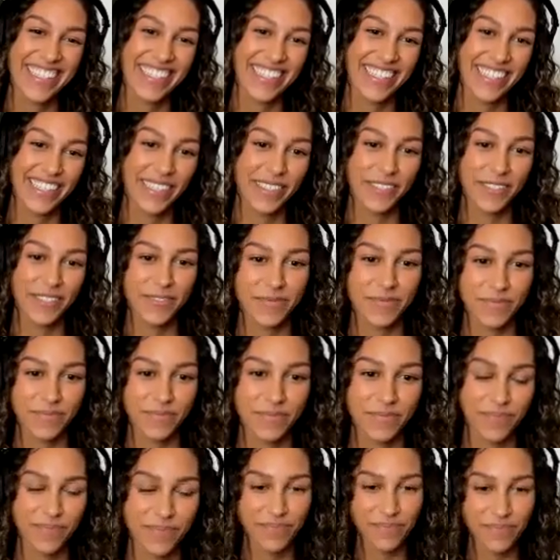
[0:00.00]

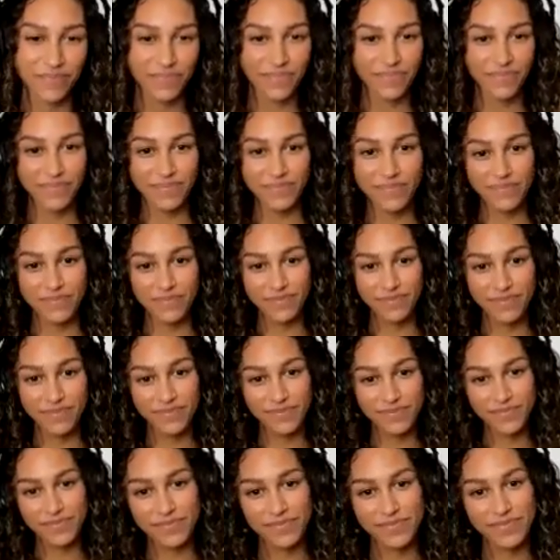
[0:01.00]

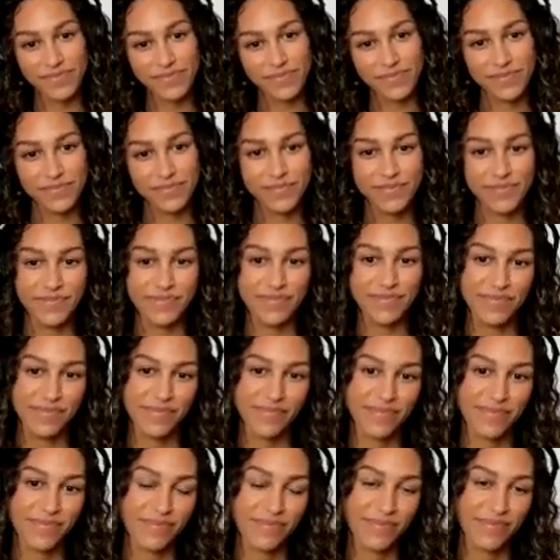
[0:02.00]

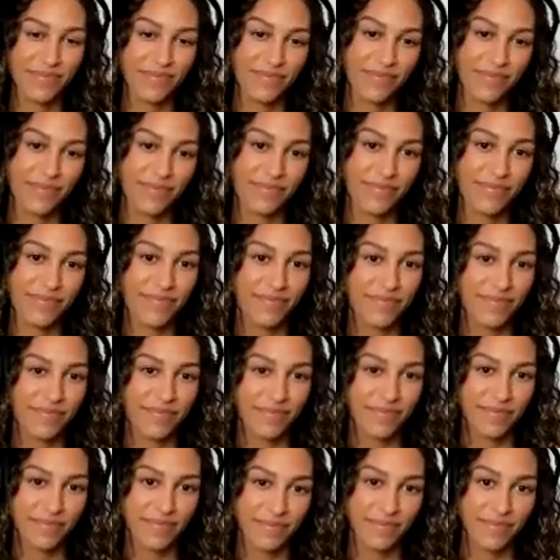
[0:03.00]

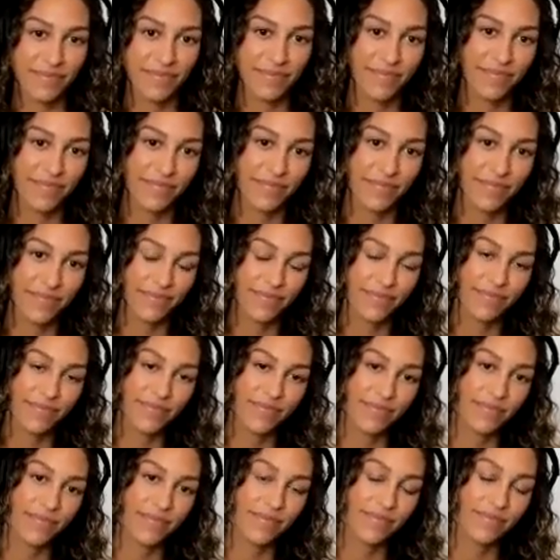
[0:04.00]

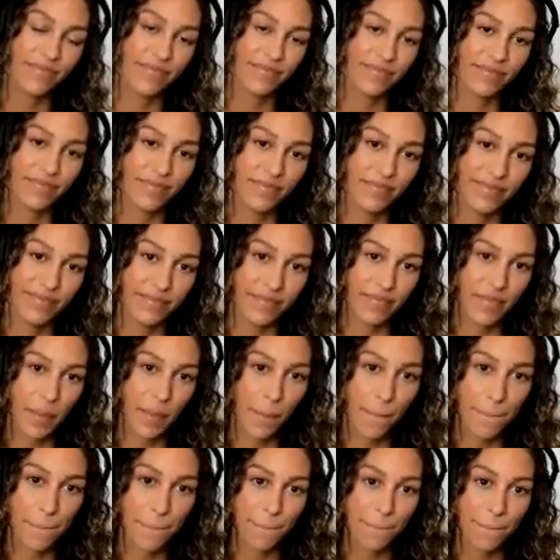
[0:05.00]

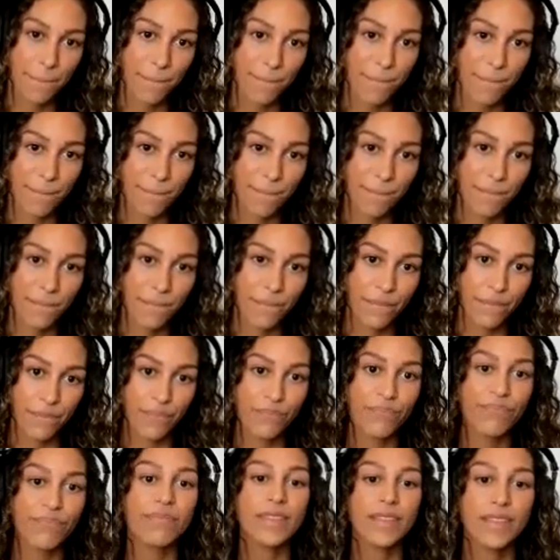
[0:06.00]

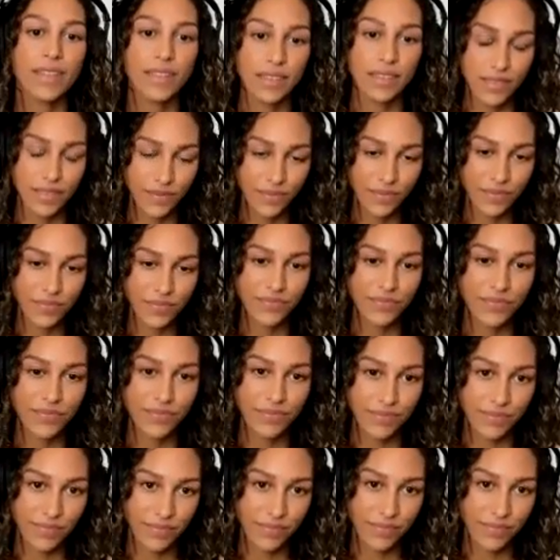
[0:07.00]
[no speech]